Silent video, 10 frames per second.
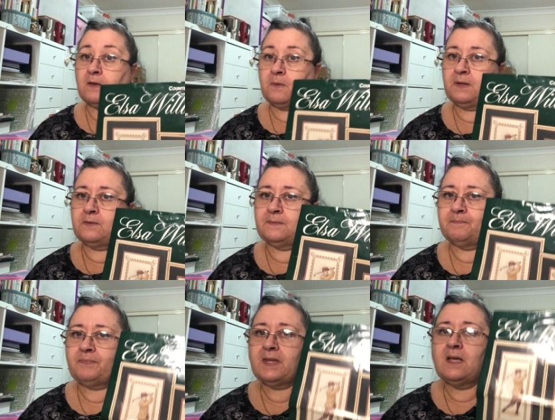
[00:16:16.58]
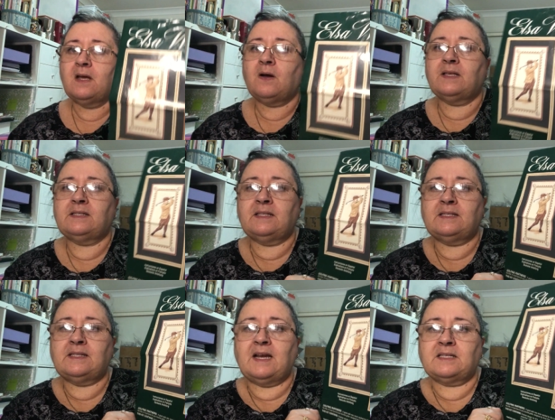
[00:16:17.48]
going good. All right, so
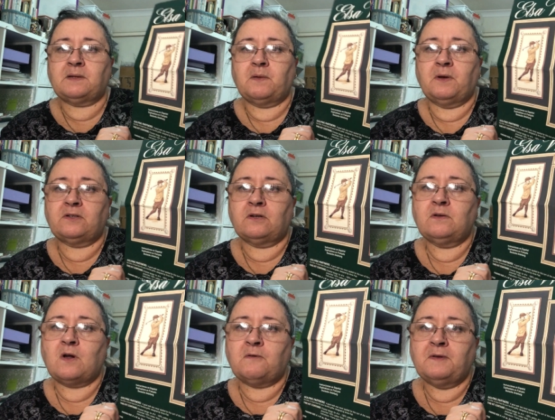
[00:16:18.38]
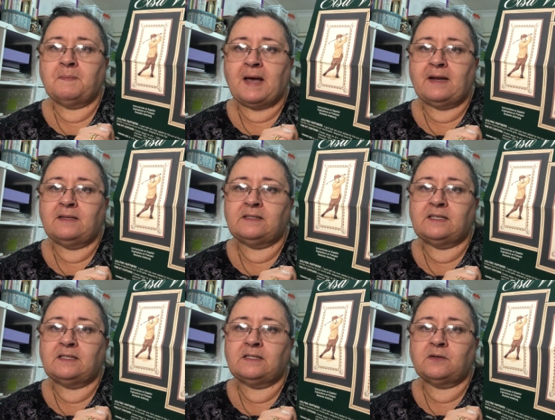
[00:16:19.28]
this is the next one I worked on, Golfing Partners.
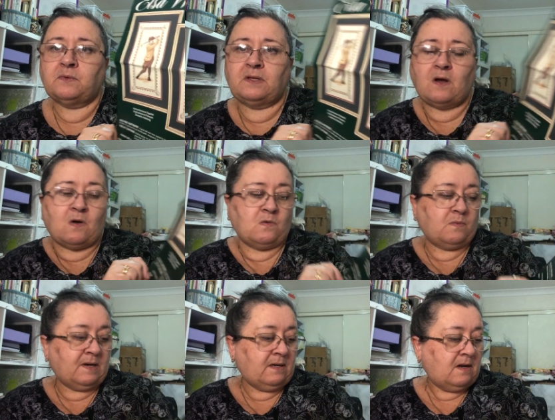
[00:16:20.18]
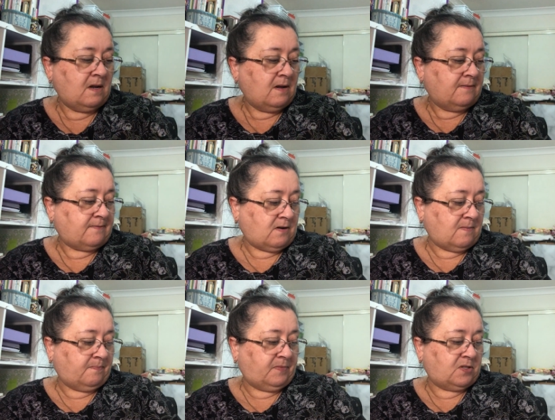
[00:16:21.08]
This is a really old one
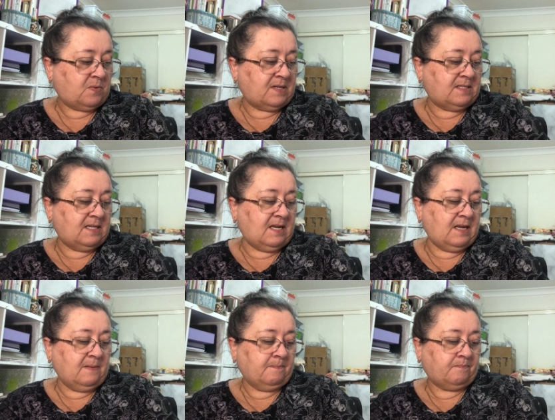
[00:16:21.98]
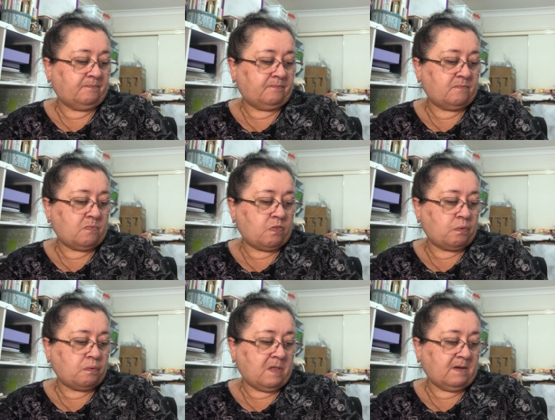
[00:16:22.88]
from 20
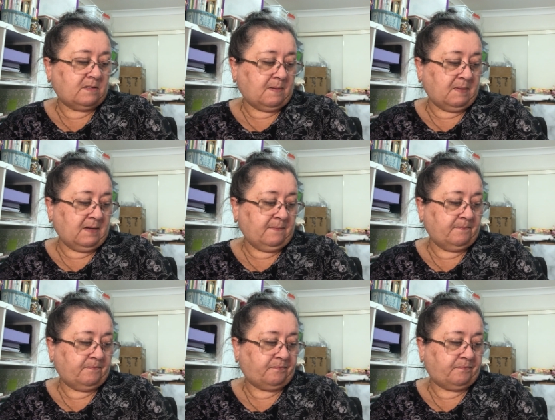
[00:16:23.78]
something.